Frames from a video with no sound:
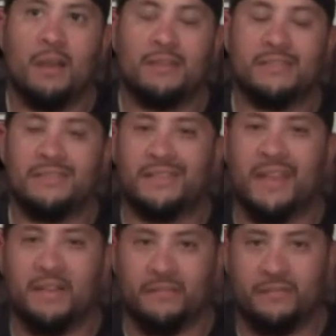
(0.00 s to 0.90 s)
to
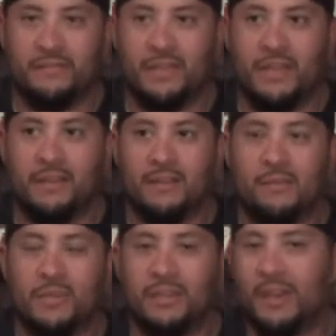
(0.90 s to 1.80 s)
death,
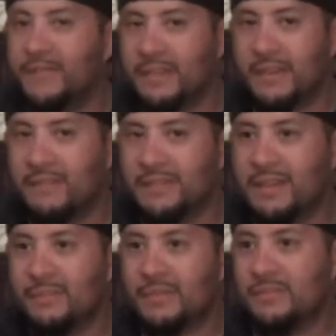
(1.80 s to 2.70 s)
and we loved it every
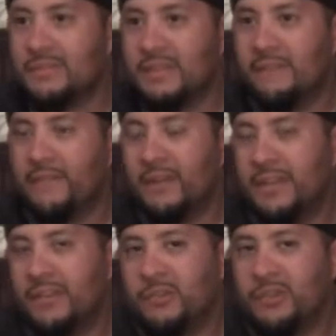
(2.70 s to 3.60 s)
time. It felt
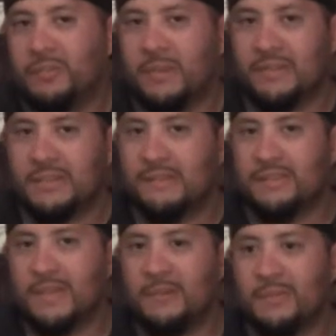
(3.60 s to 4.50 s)
like a new experience every
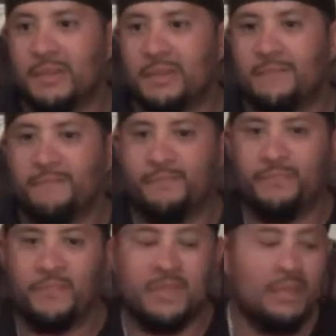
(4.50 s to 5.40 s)
time we played it.
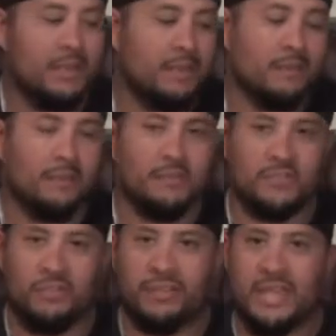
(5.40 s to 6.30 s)
You know,
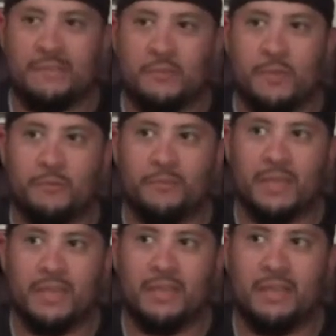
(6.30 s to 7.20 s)
certain times we would
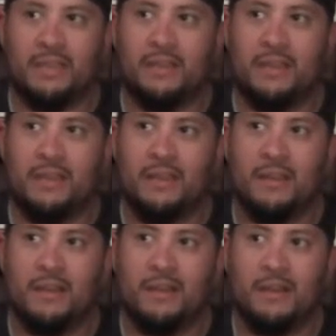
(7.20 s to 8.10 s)
play
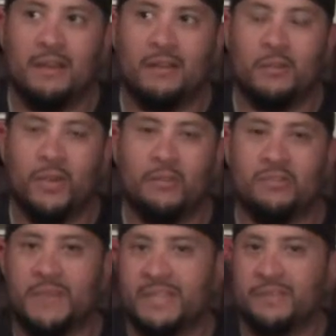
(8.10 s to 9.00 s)
the way it
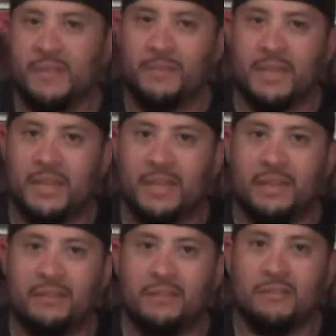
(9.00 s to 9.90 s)
was meant to be
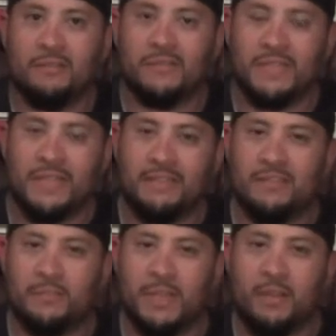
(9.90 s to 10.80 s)
played. You know what I'm saying?
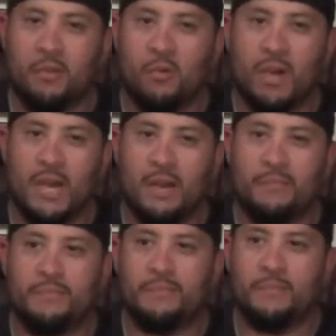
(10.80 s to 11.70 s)
2-player
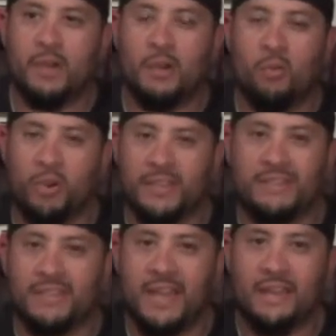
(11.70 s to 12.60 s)
co-op,
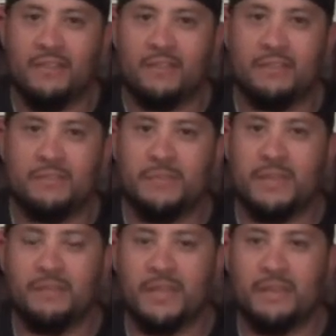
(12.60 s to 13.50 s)
working together to
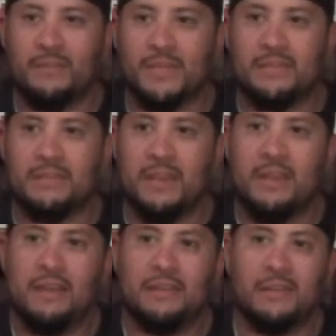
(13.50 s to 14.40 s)
beat up the enemies.
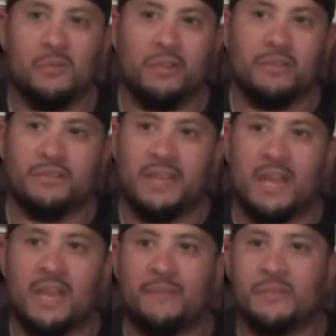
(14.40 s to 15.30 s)
There were other
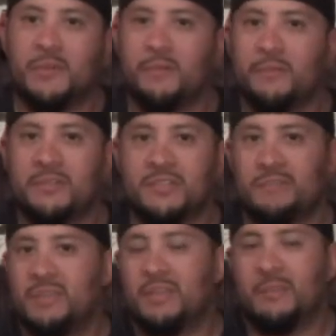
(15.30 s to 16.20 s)
times where we would
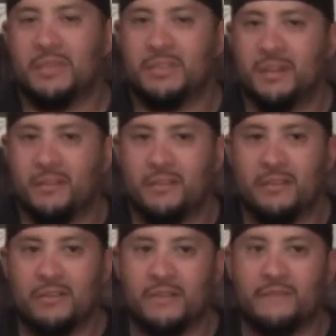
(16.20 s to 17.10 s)
just beat up each
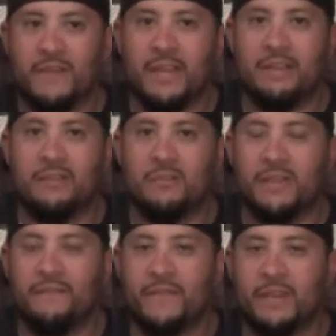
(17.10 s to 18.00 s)
other and find new
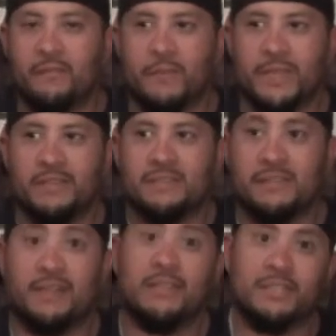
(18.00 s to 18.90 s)
and inventive ways
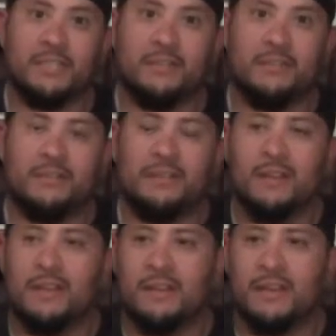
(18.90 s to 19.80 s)
to kill each other
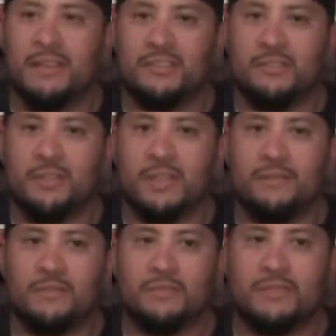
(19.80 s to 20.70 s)
on certain
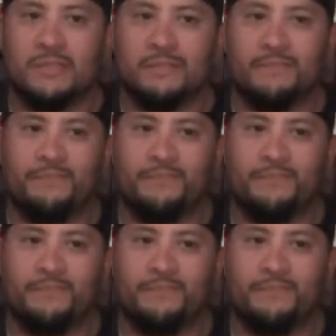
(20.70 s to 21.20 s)
levels, and